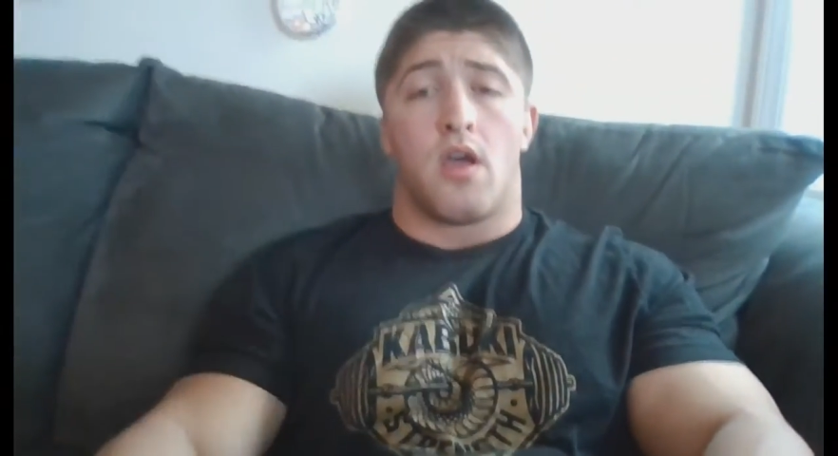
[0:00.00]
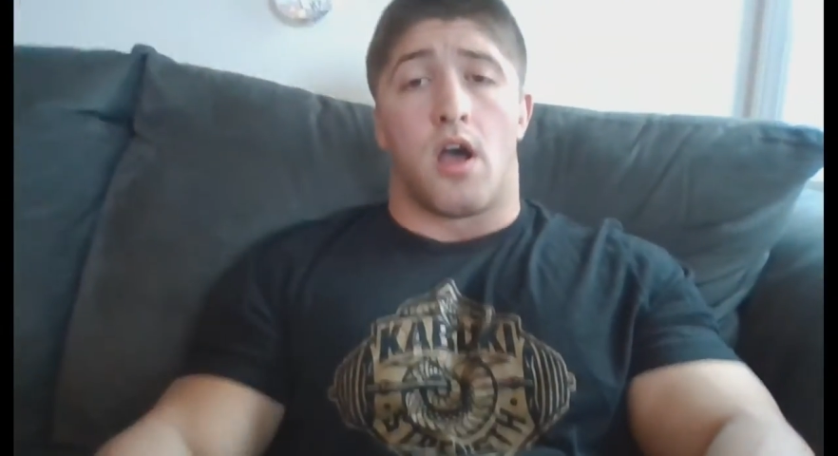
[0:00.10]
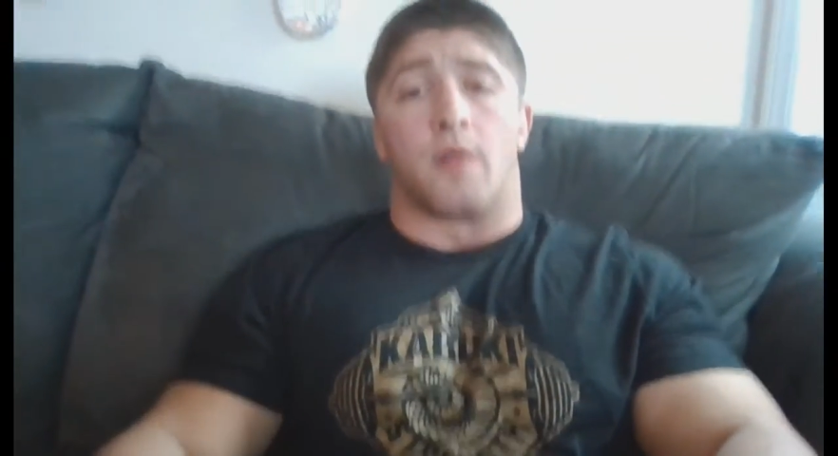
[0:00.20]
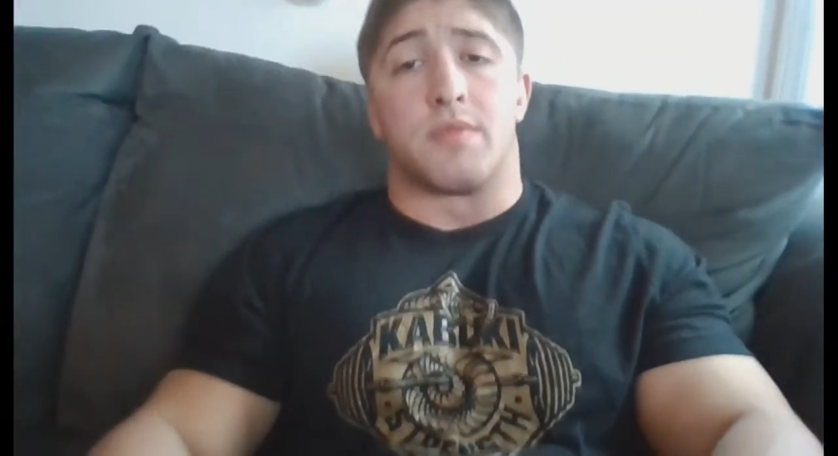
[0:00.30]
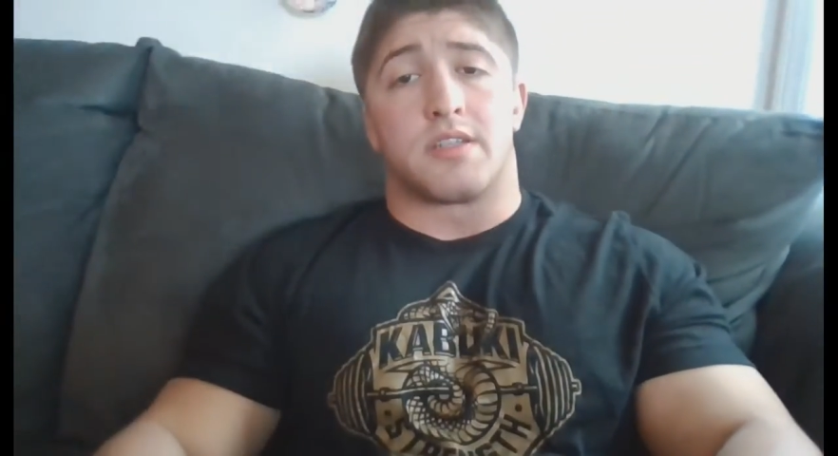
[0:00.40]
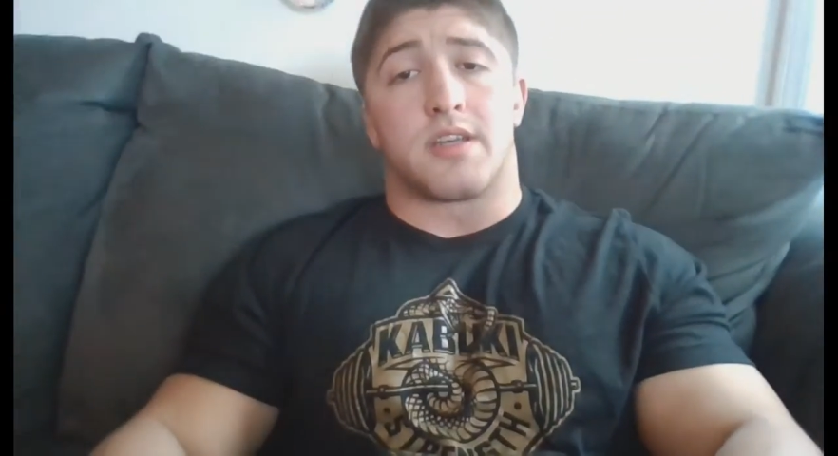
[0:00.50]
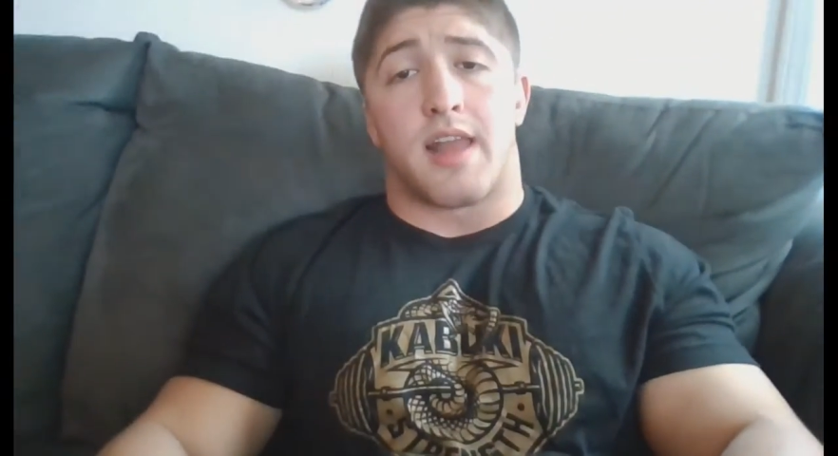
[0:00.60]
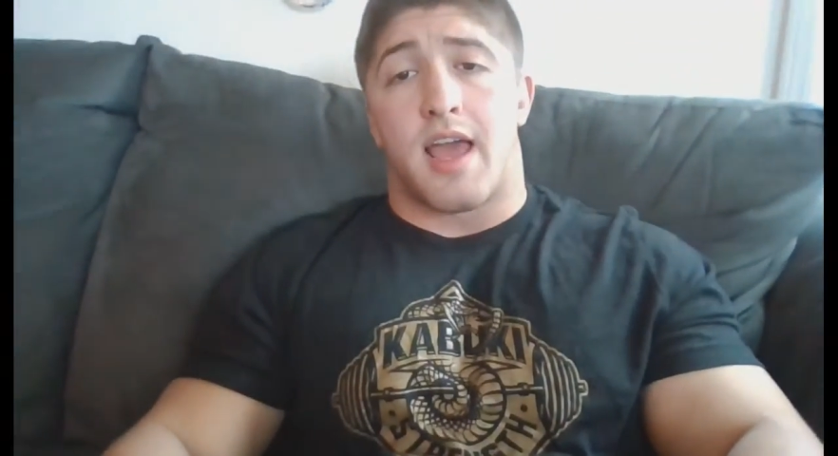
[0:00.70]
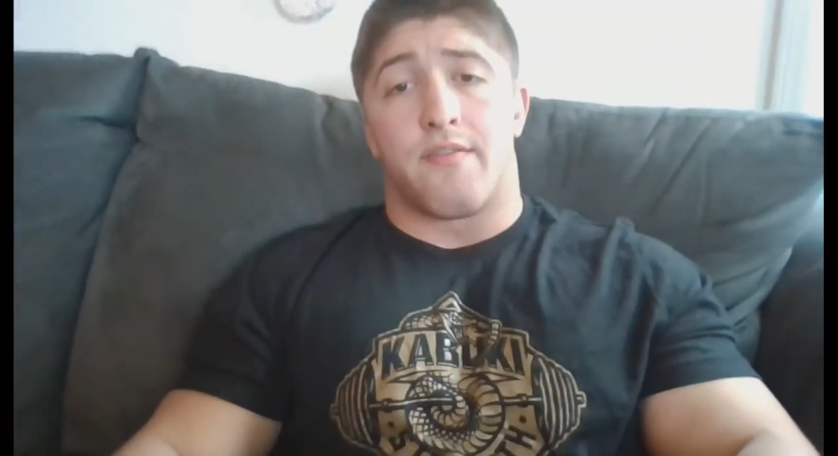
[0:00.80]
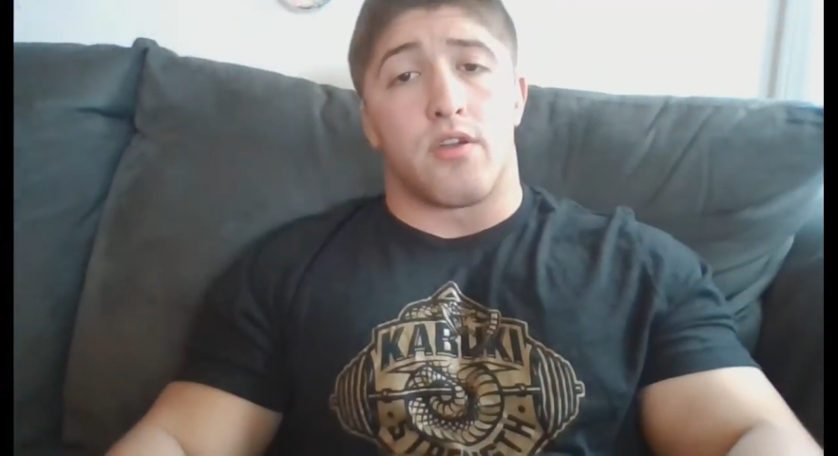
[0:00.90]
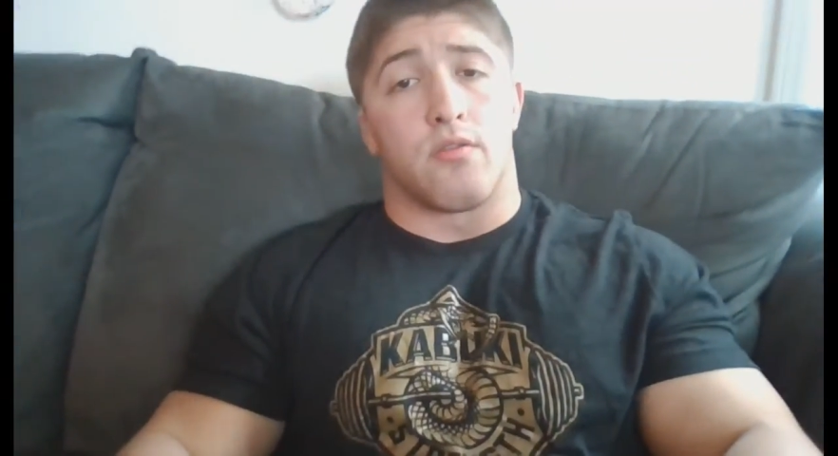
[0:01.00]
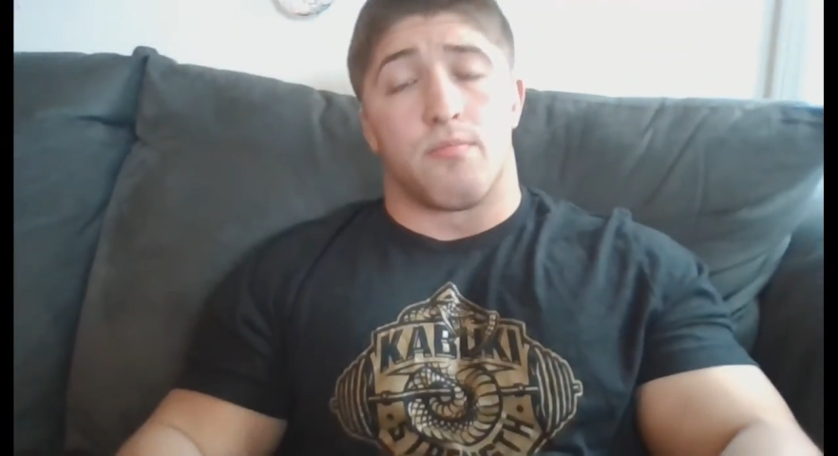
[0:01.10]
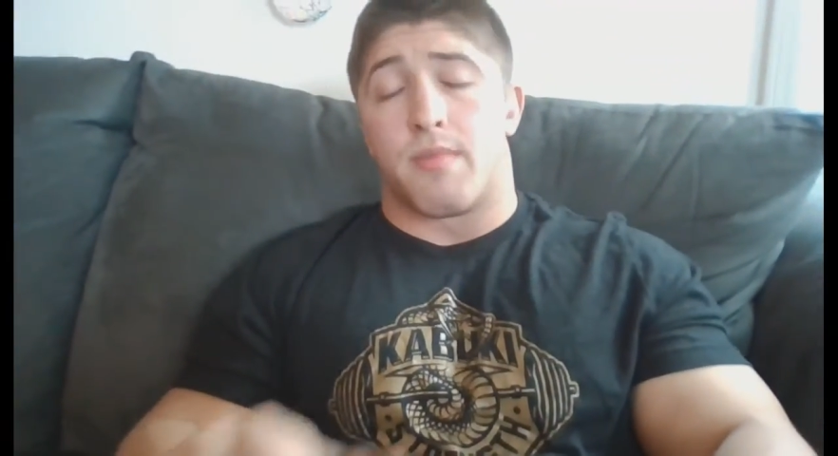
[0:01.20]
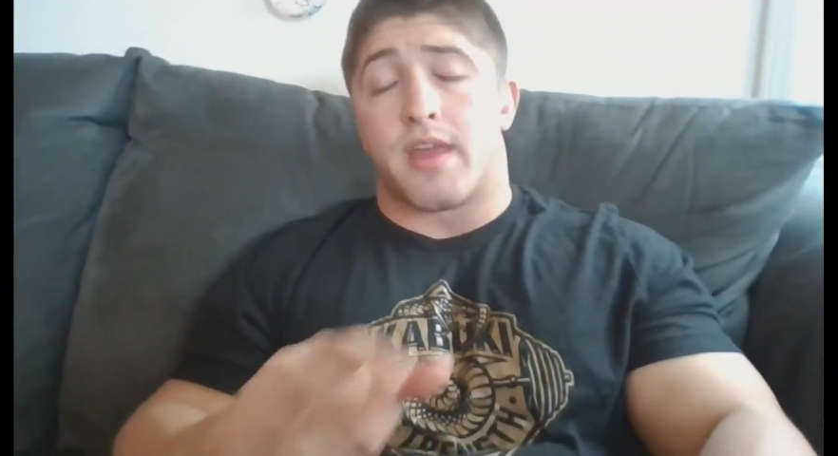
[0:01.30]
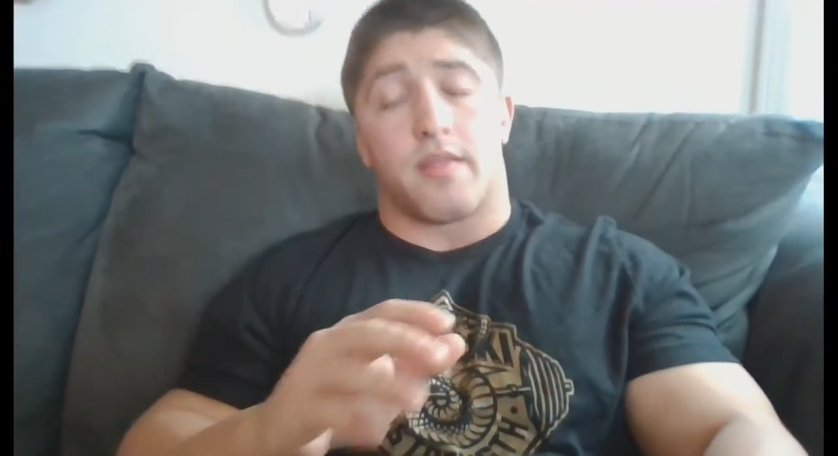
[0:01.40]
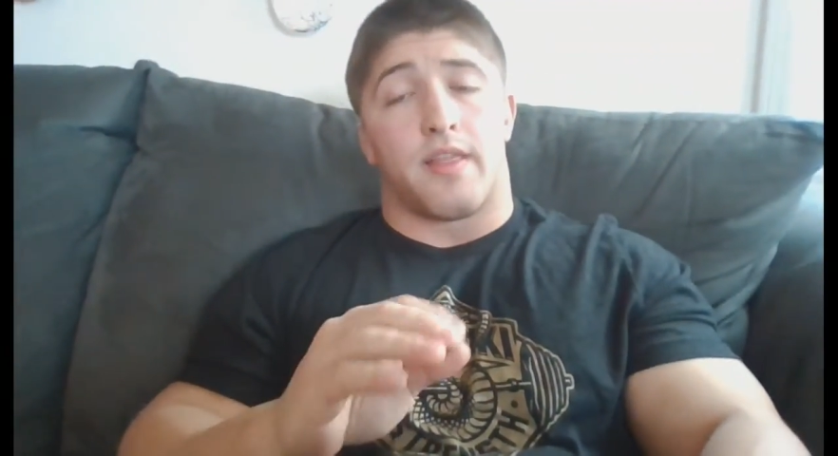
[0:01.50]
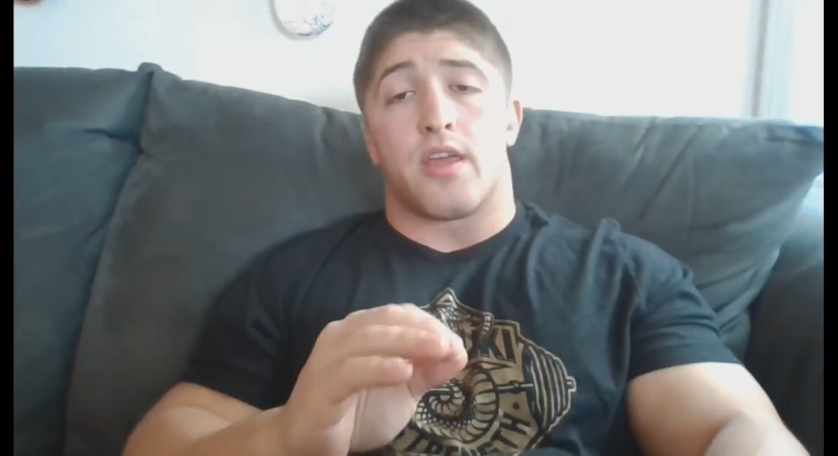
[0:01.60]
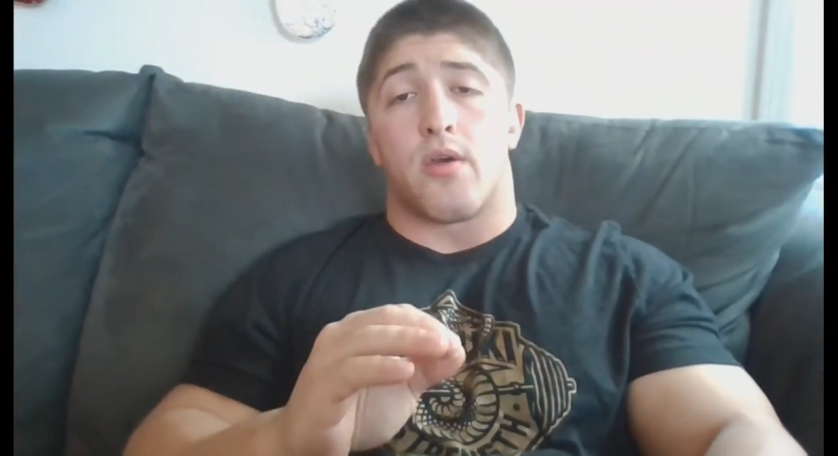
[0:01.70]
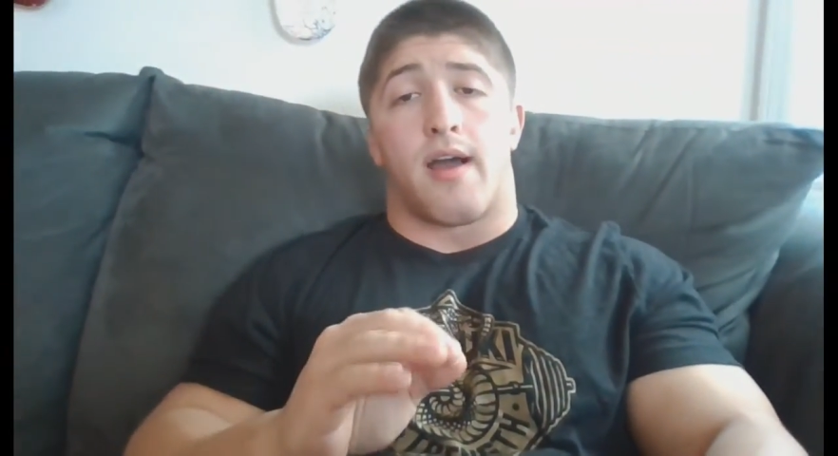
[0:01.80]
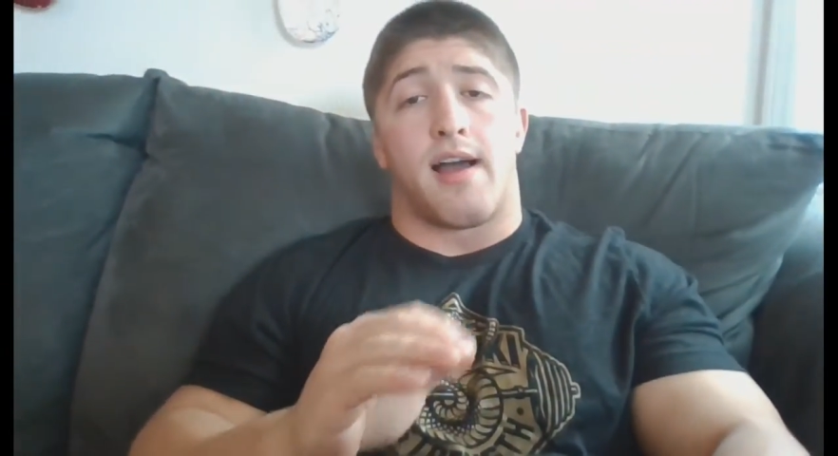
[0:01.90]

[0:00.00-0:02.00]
This is going to have you let you